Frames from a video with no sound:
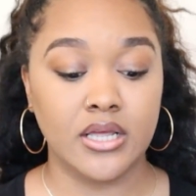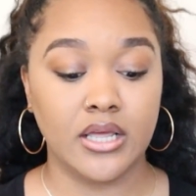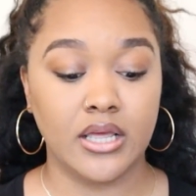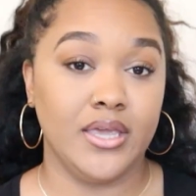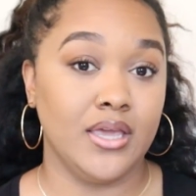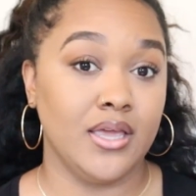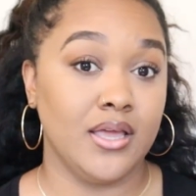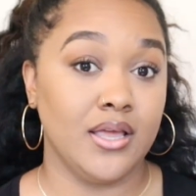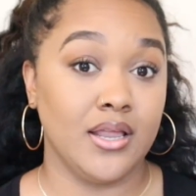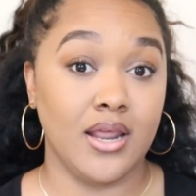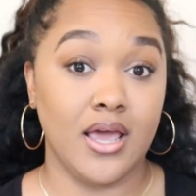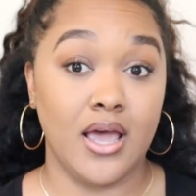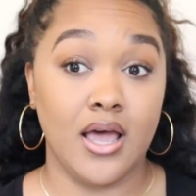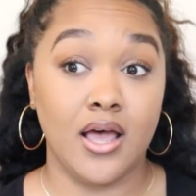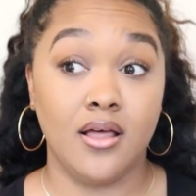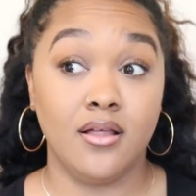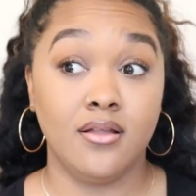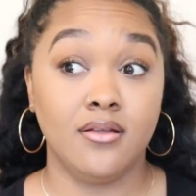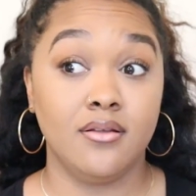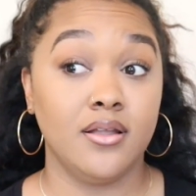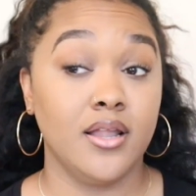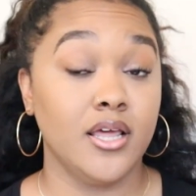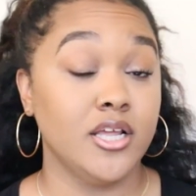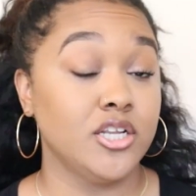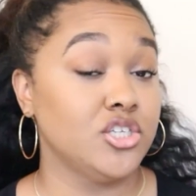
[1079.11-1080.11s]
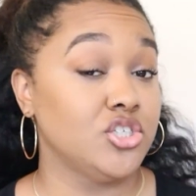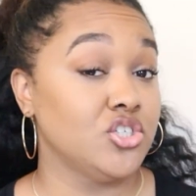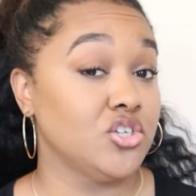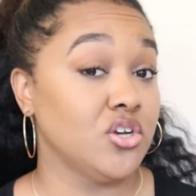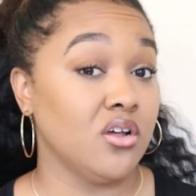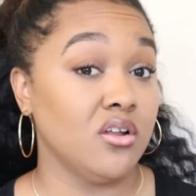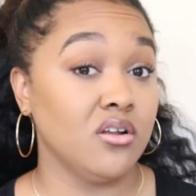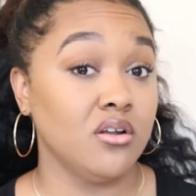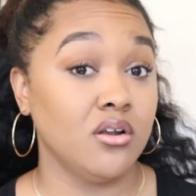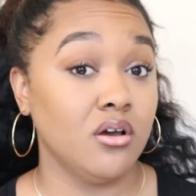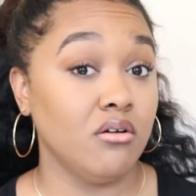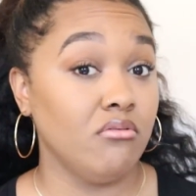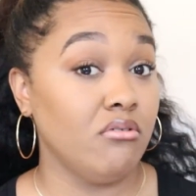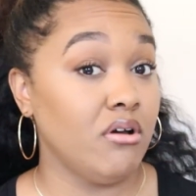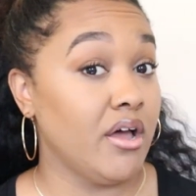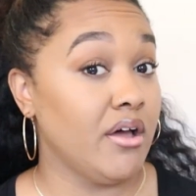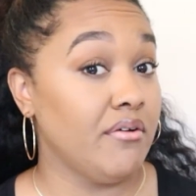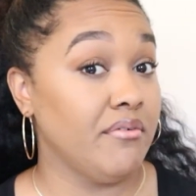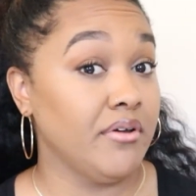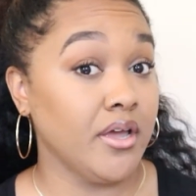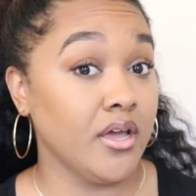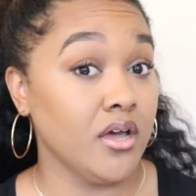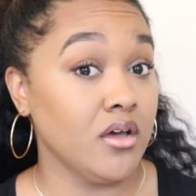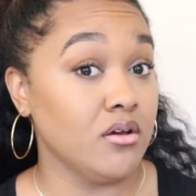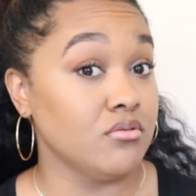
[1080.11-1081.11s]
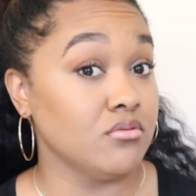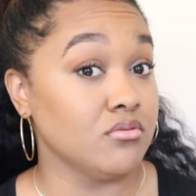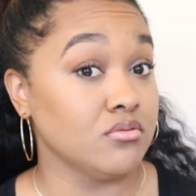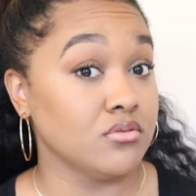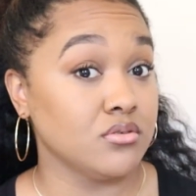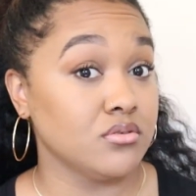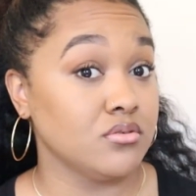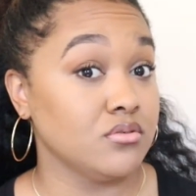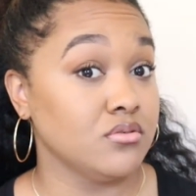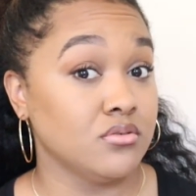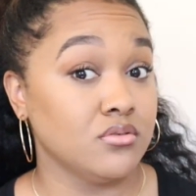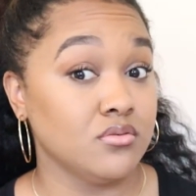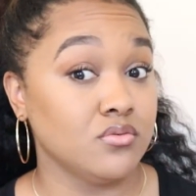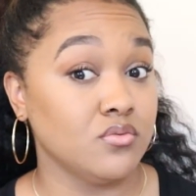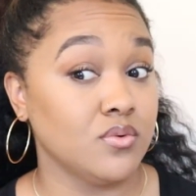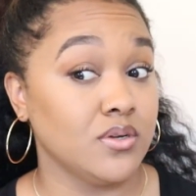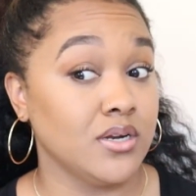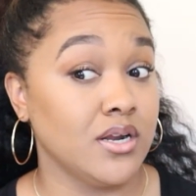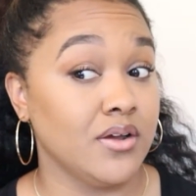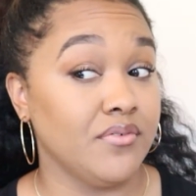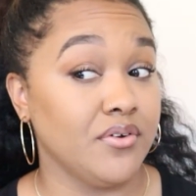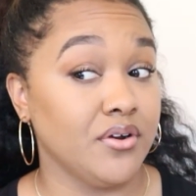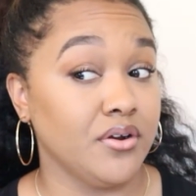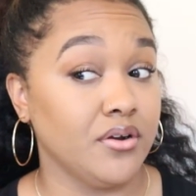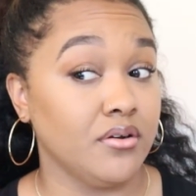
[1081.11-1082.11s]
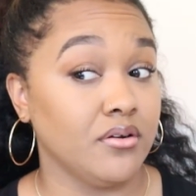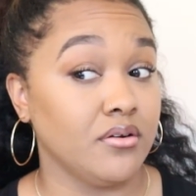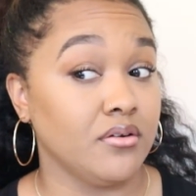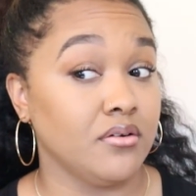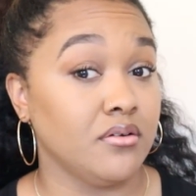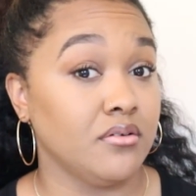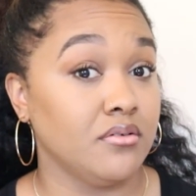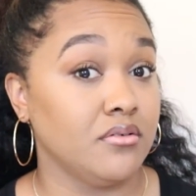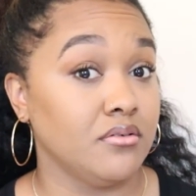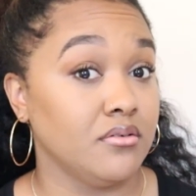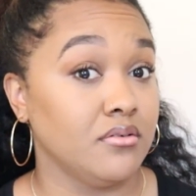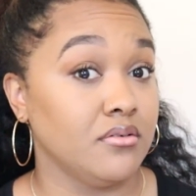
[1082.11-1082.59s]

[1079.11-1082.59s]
and I'll let y'all know how it goes whenever